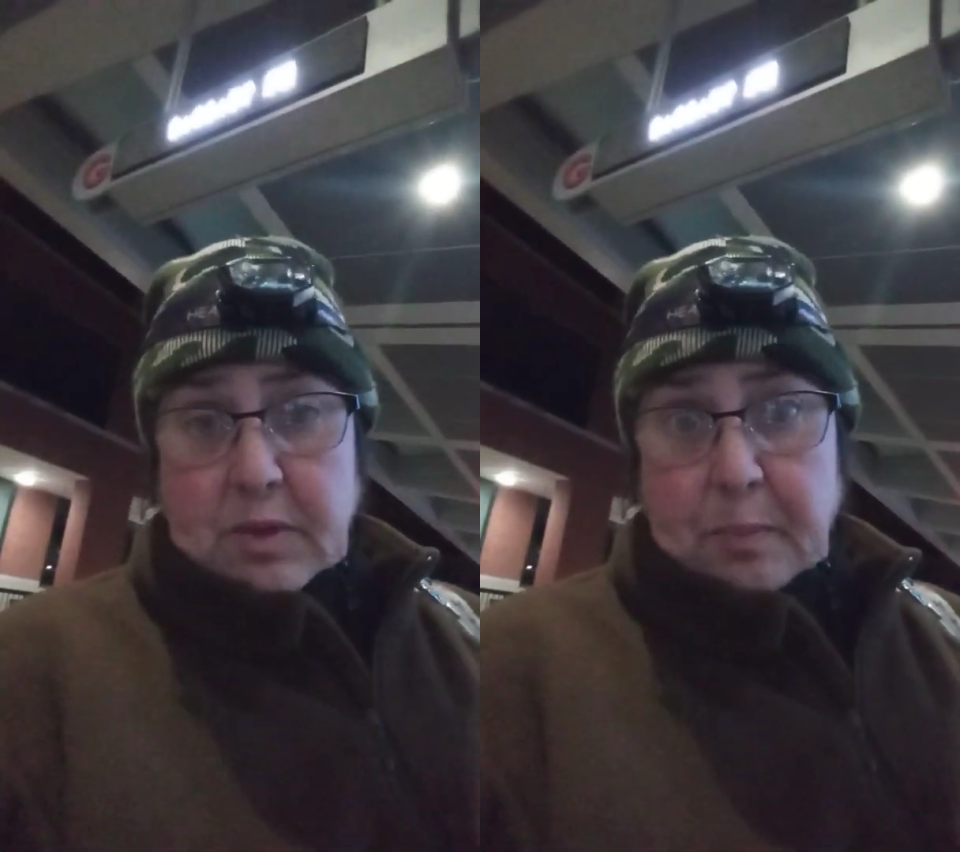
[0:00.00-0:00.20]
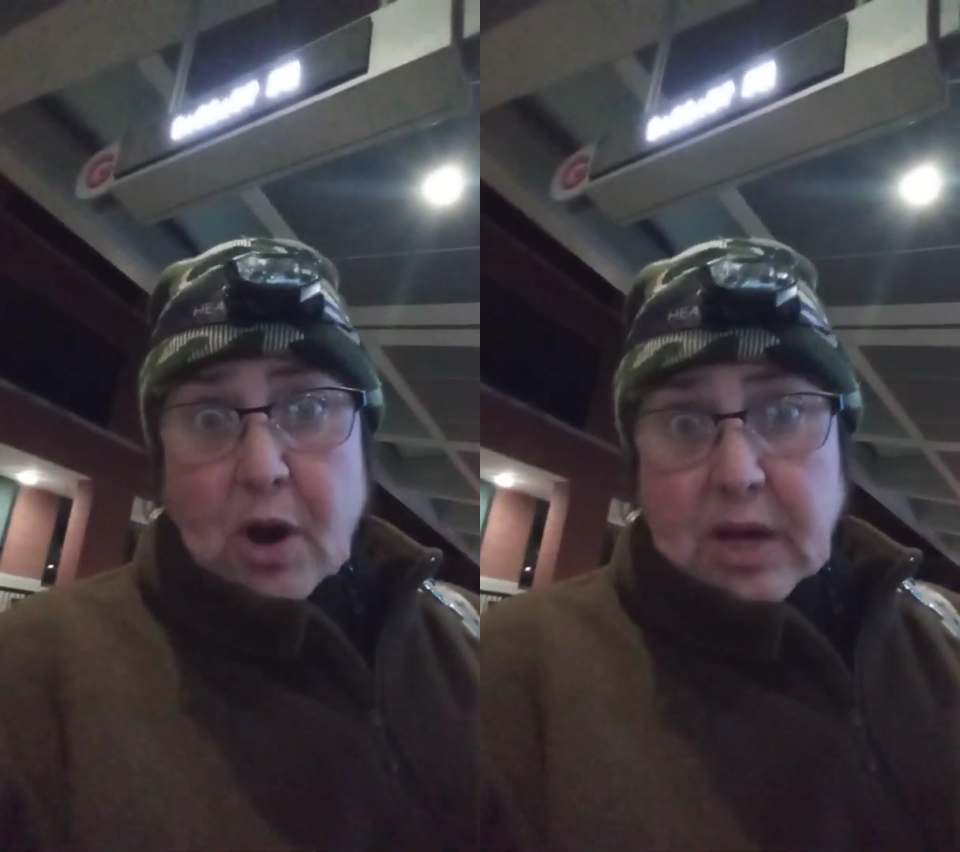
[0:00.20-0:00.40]

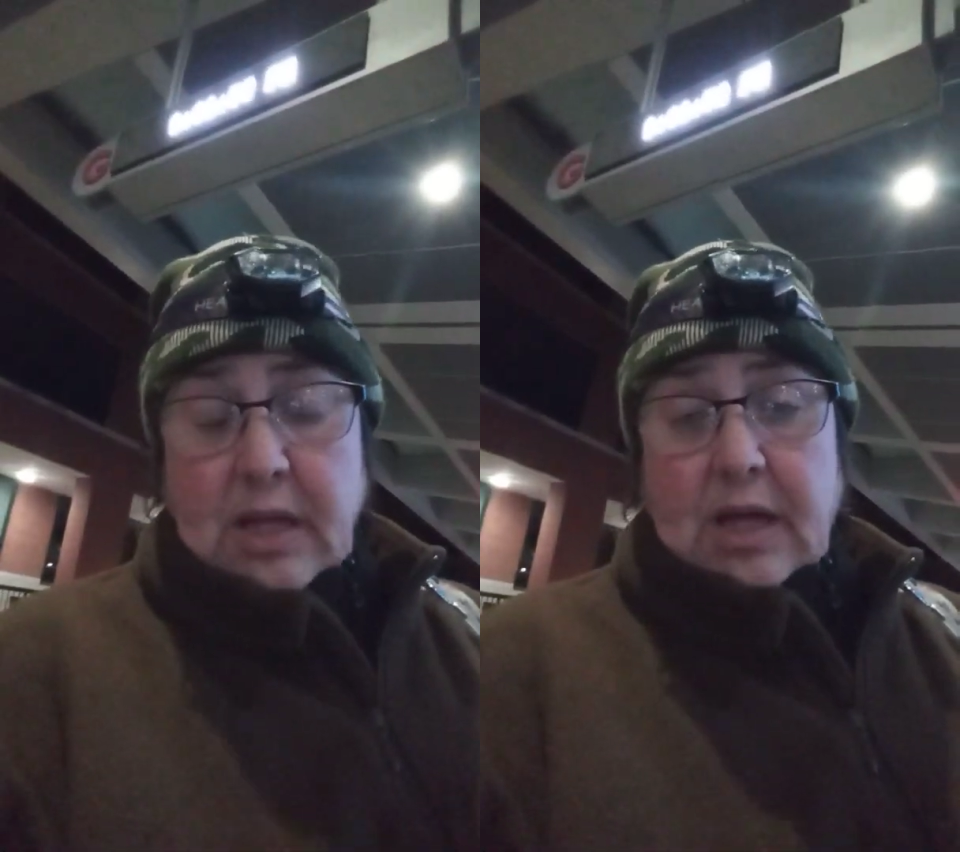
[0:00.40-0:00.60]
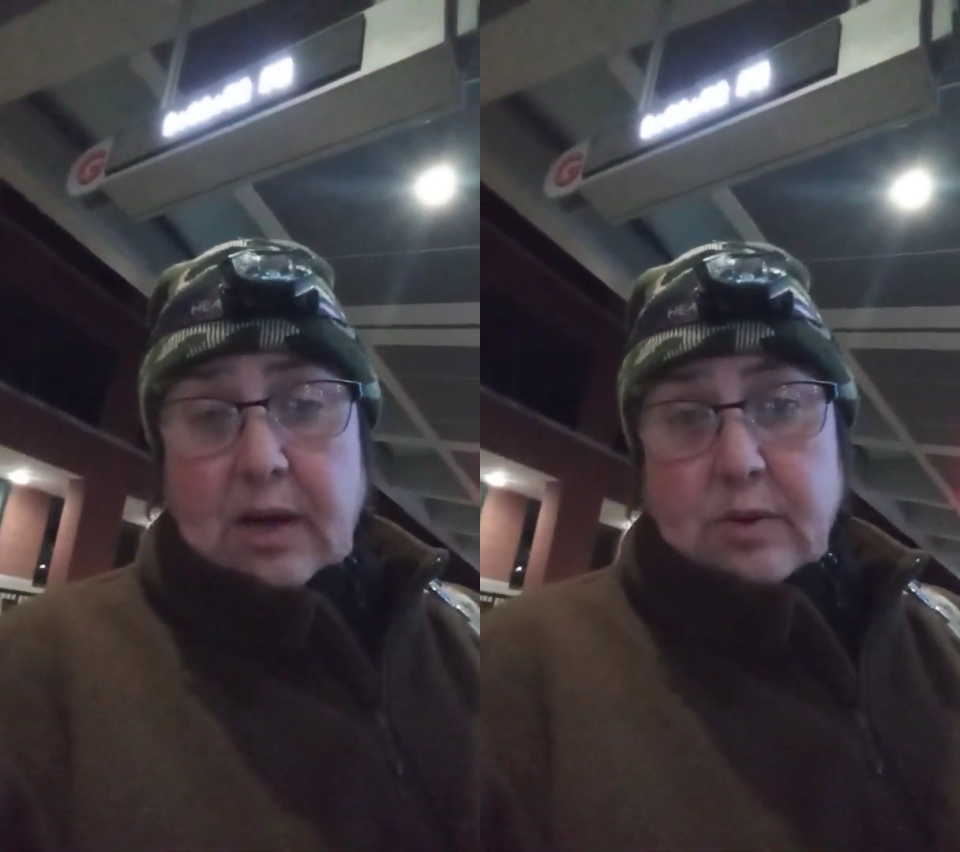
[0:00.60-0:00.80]
the
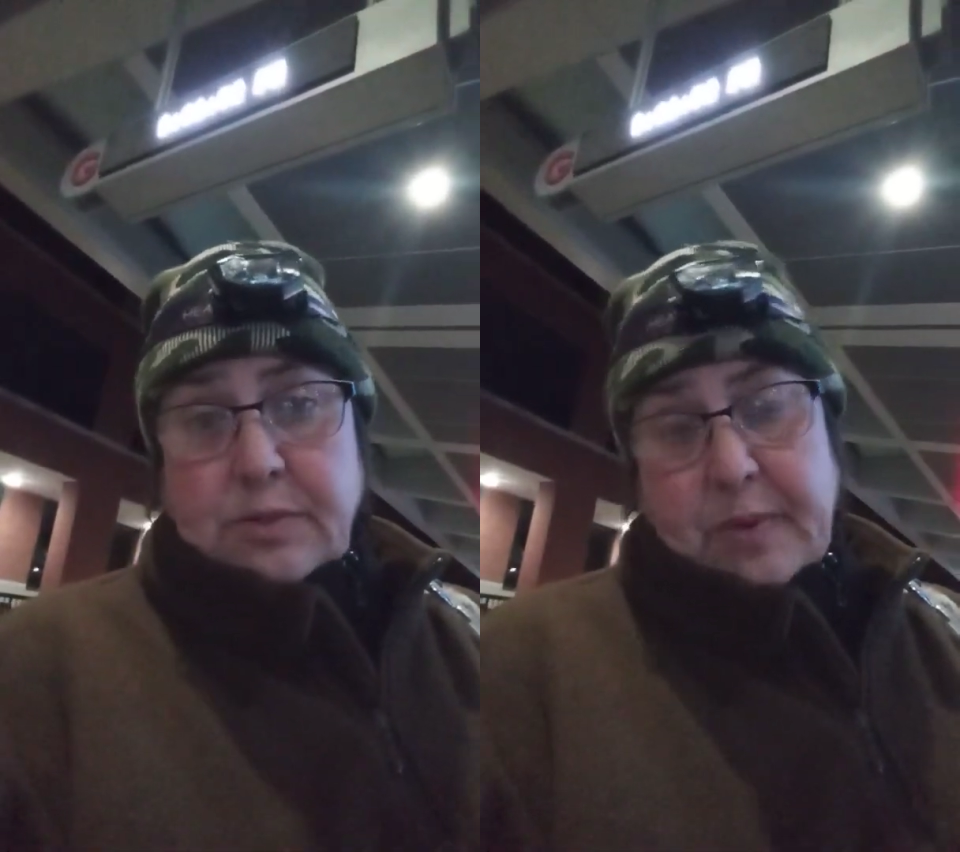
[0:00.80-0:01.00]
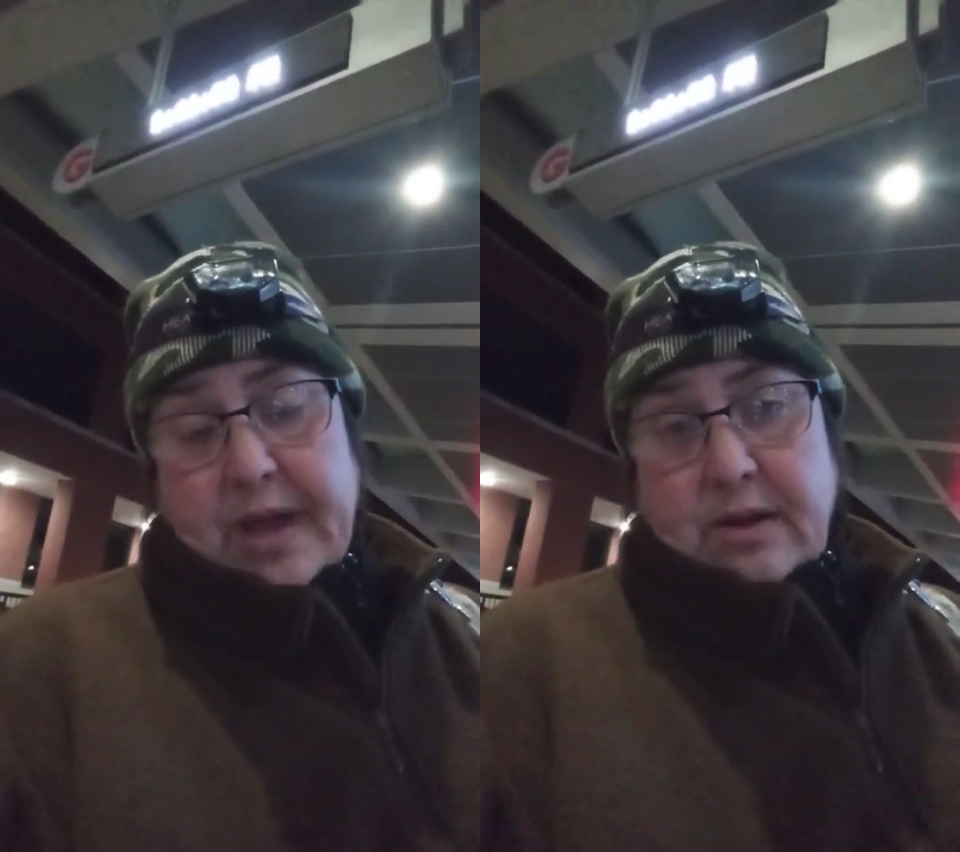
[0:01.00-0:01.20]
parking lot
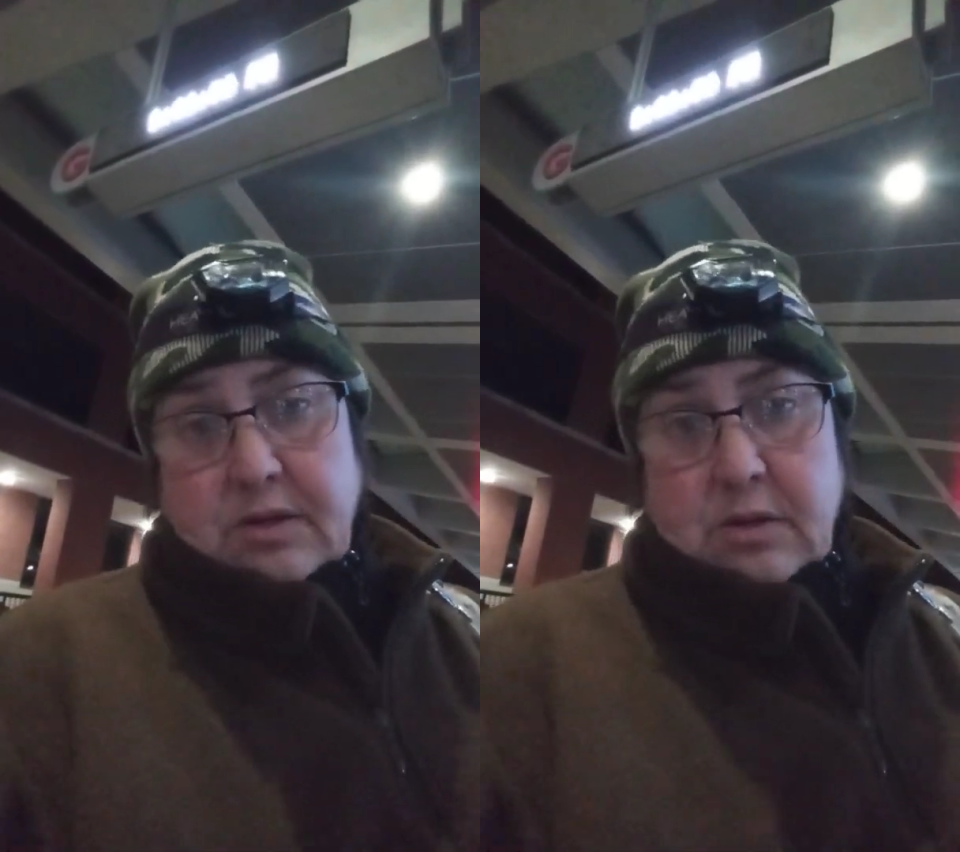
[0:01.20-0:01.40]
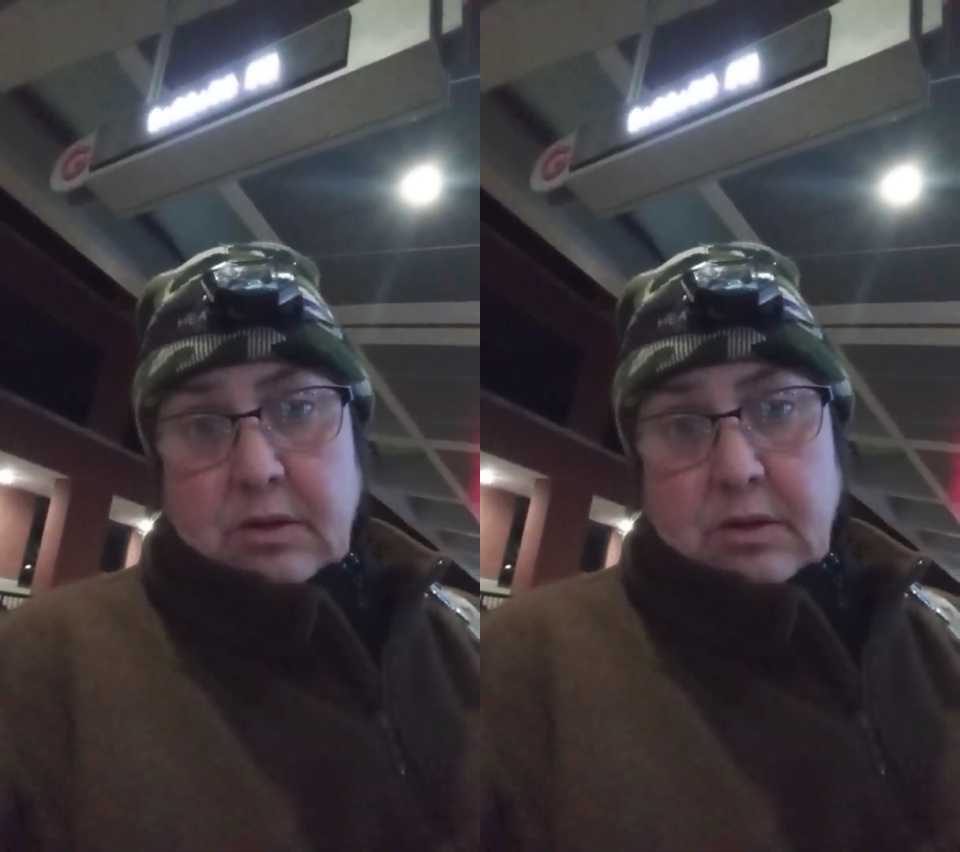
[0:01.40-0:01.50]
was packed.